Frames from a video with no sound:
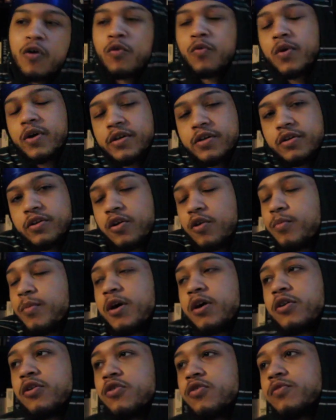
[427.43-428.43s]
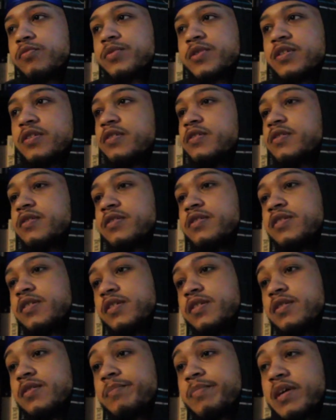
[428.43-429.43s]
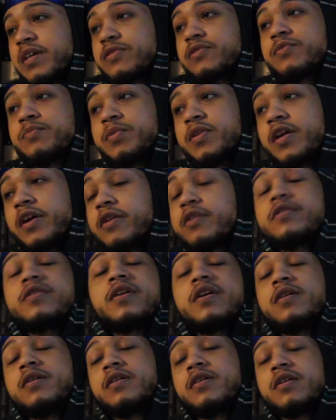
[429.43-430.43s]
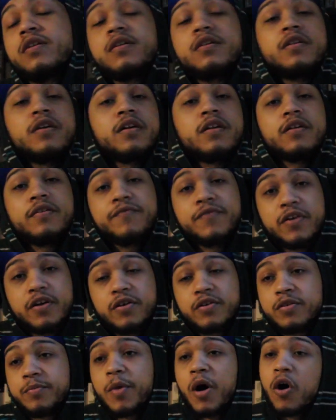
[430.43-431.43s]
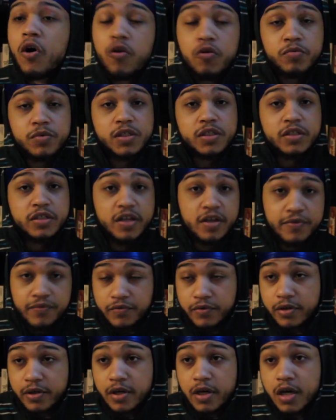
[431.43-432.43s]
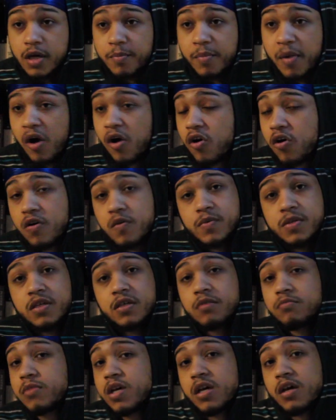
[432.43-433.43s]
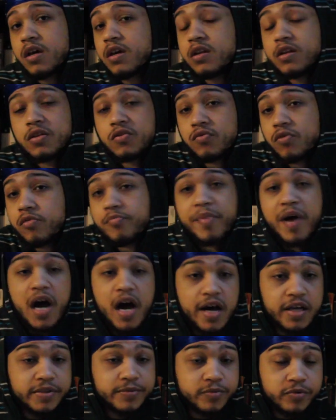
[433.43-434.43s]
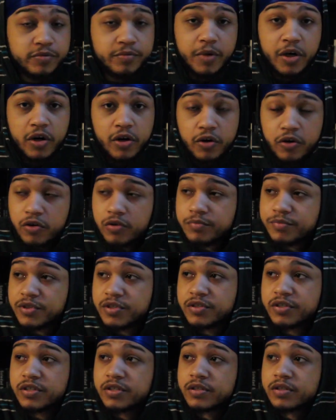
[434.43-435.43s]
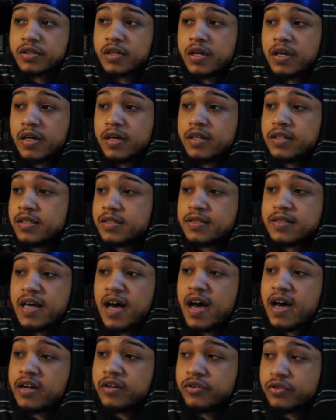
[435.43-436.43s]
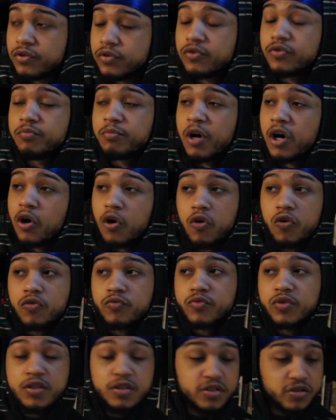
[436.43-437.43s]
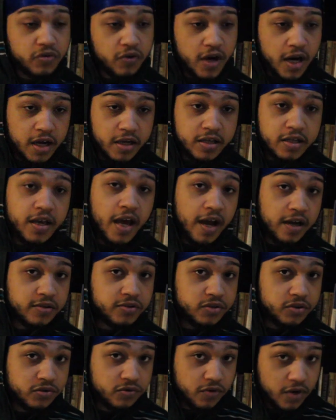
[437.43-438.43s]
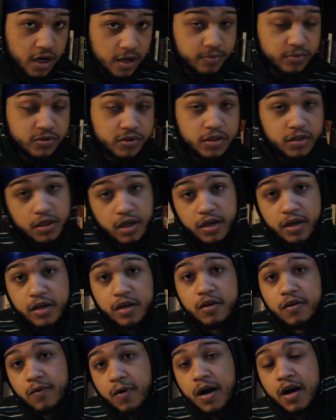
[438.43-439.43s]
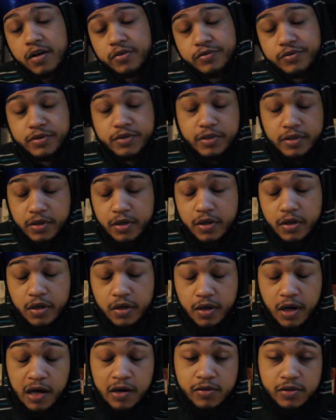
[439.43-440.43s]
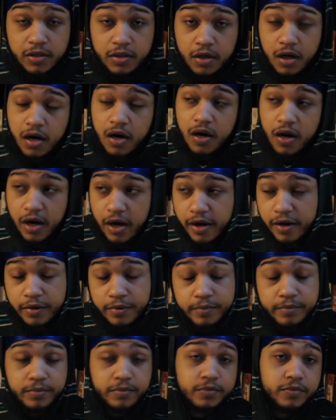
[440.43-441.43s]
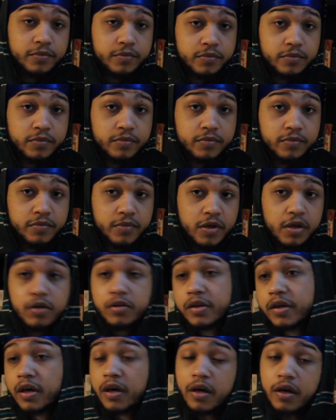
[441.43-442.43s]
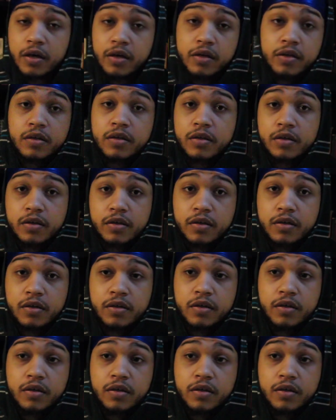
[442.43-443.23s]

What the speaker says: Oh, well, Mahomes, he's the best player in the NFL. Mahomes is different. Mahomes, he can make any throw possible. Mahomes is just, he's that dude. Mahomes, he actually scrambles unlike Aaron Rodgers. I was like, all right, okay.